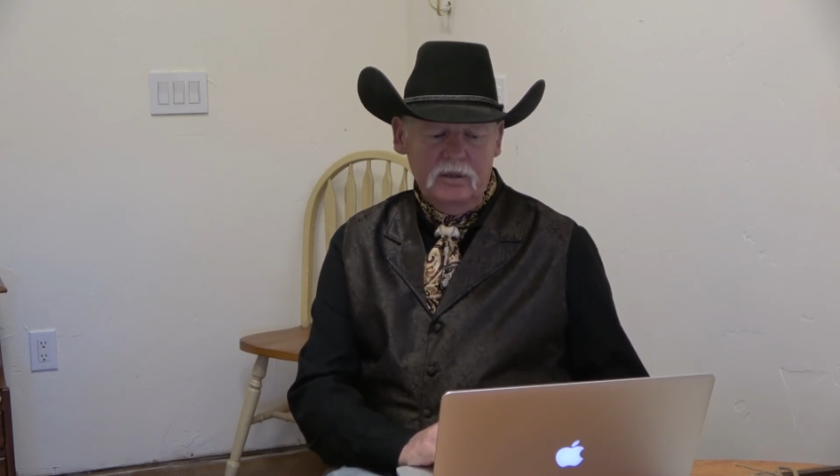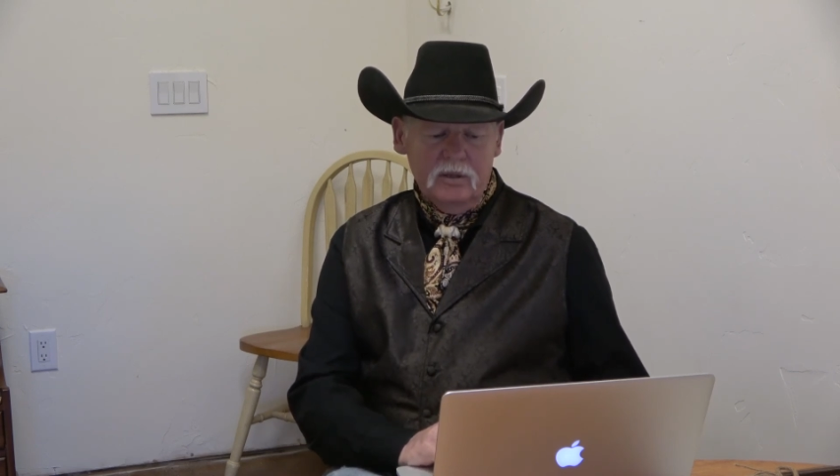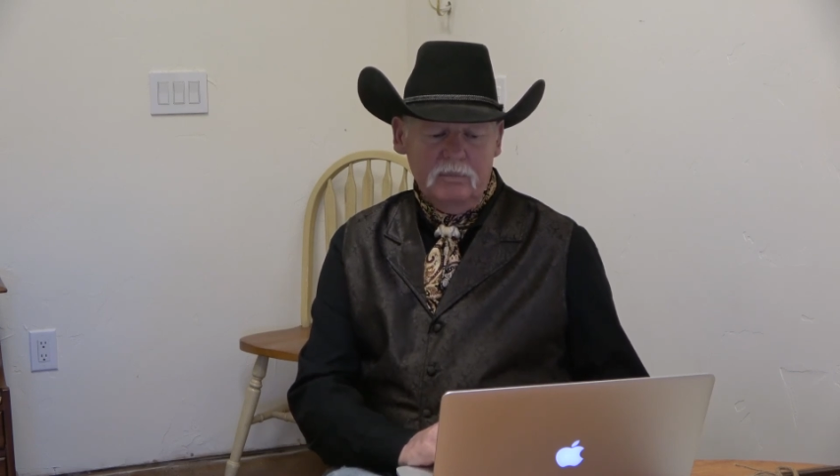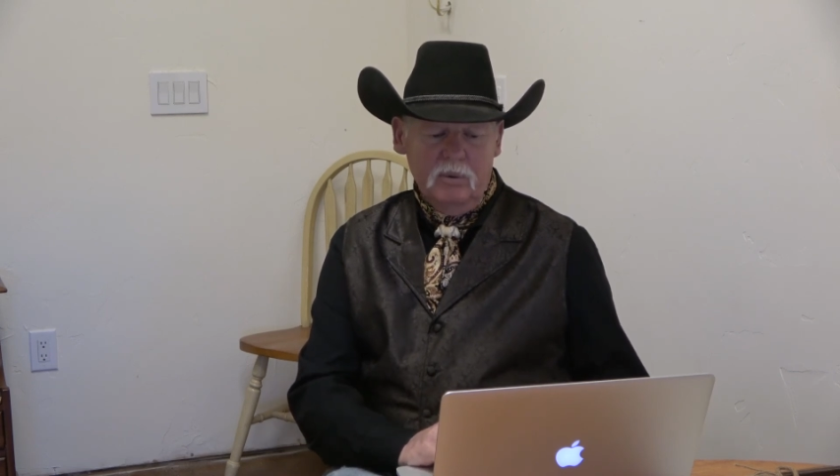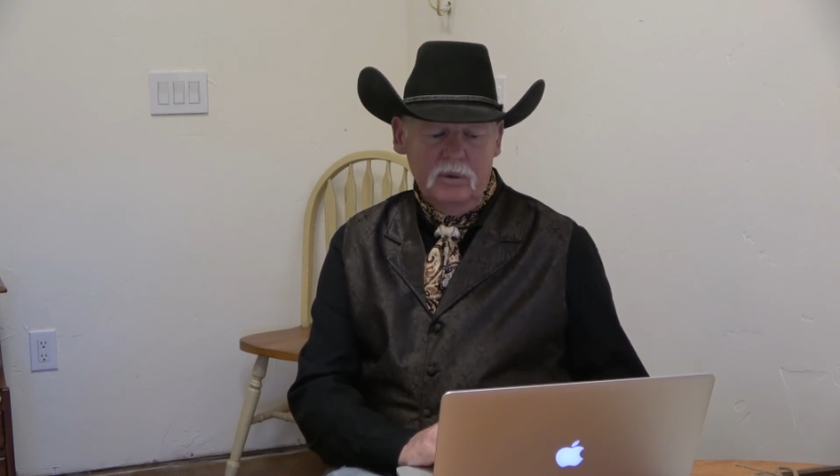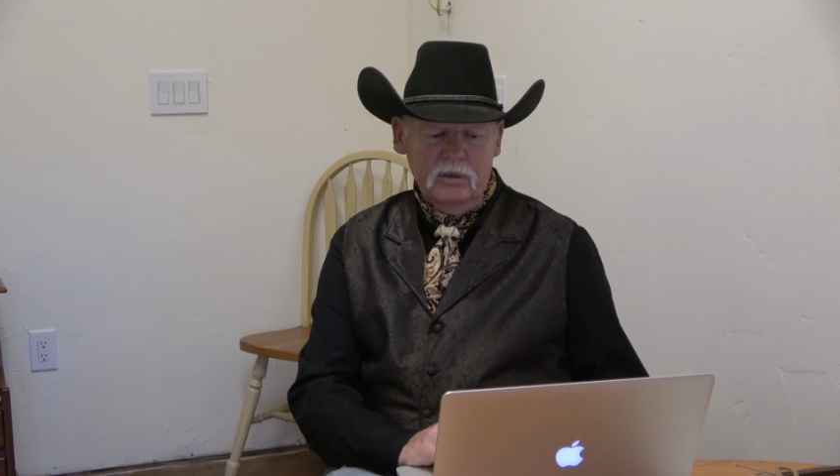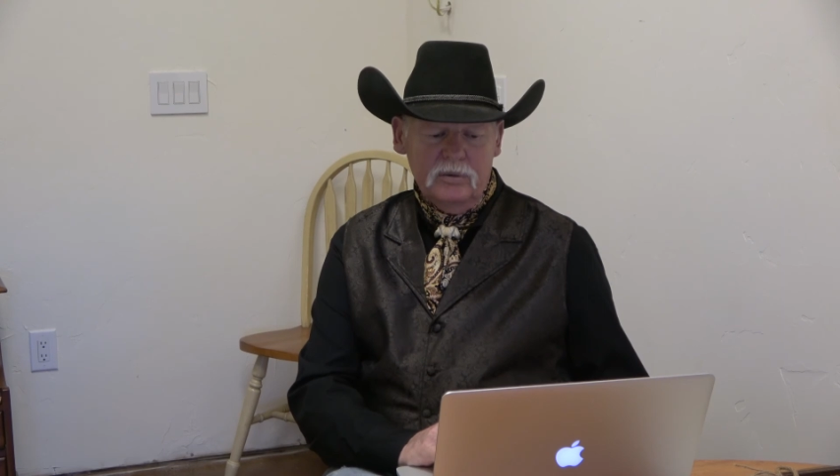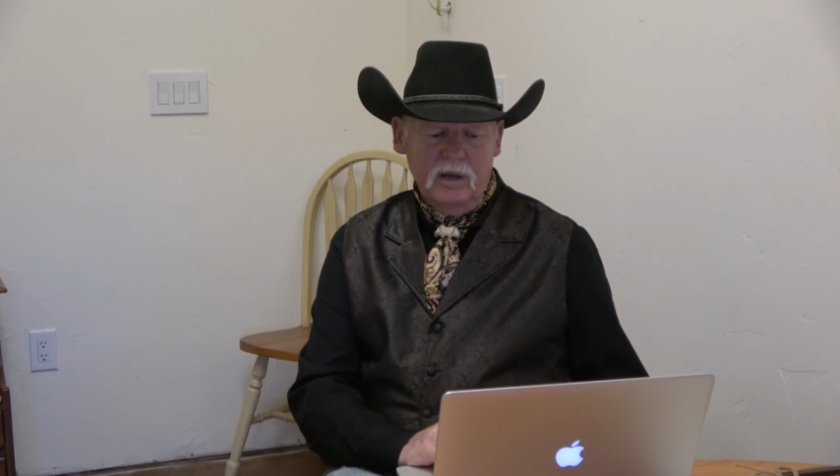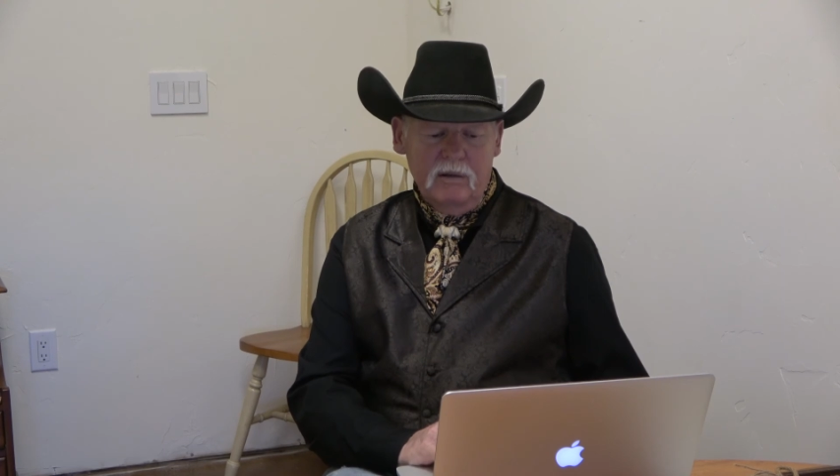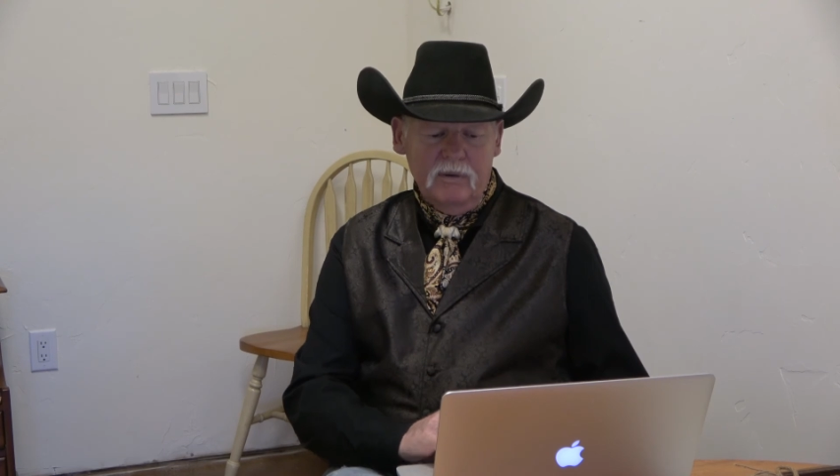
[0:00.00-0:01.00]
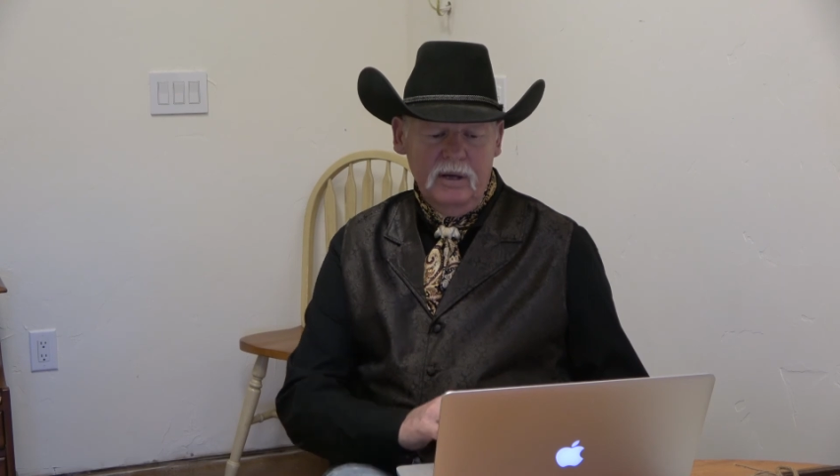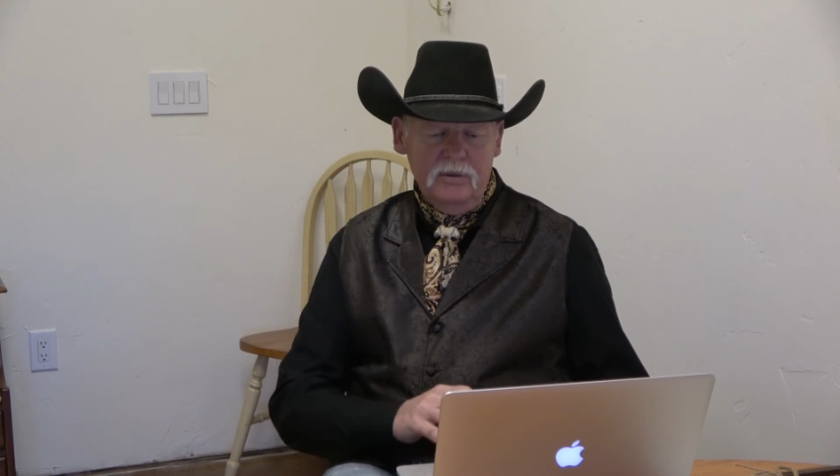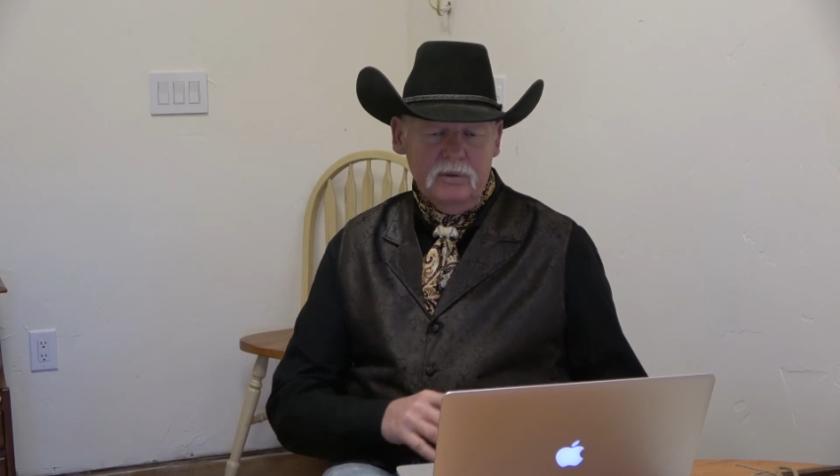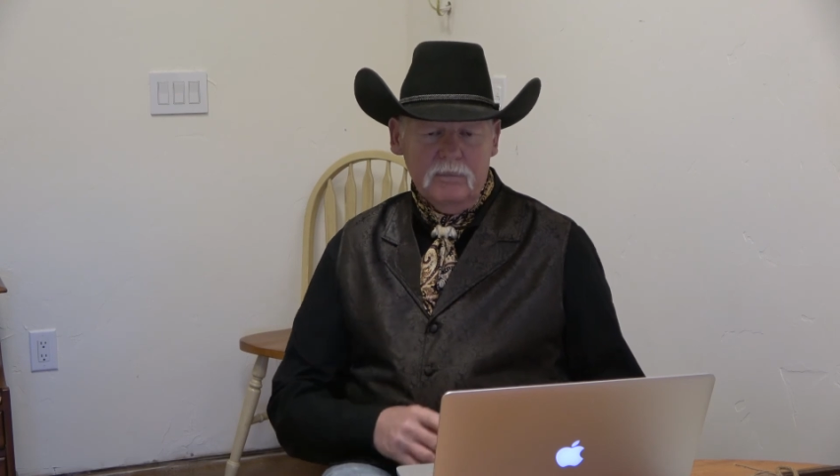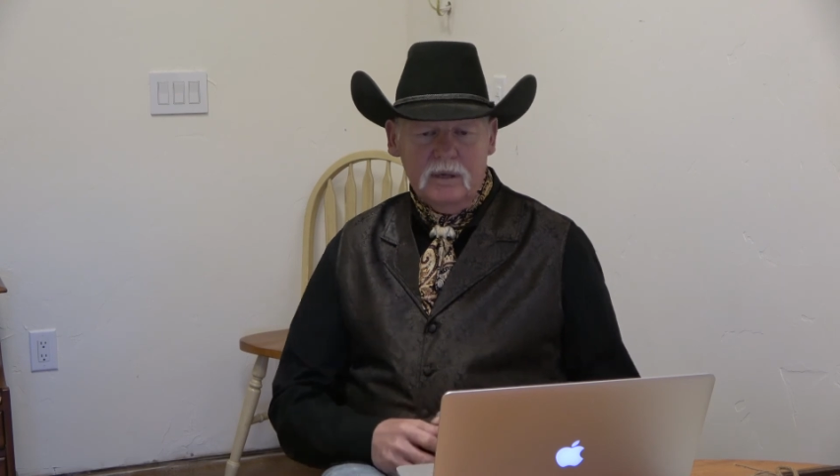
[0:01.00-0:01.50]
to the point of salvation,